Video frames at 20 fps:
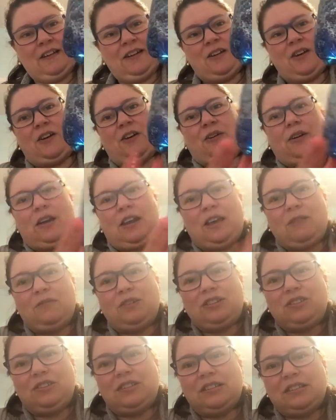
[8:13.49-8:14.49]
Oh, and I
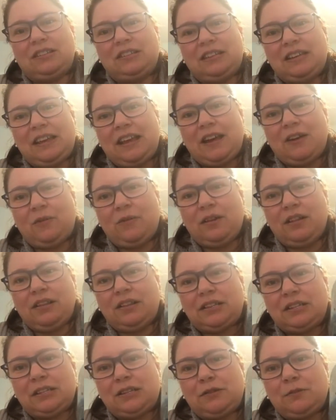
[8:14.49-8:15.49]
wish you could see how well
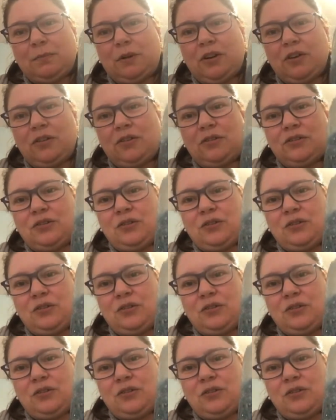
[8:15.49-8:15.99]
it's sparkled.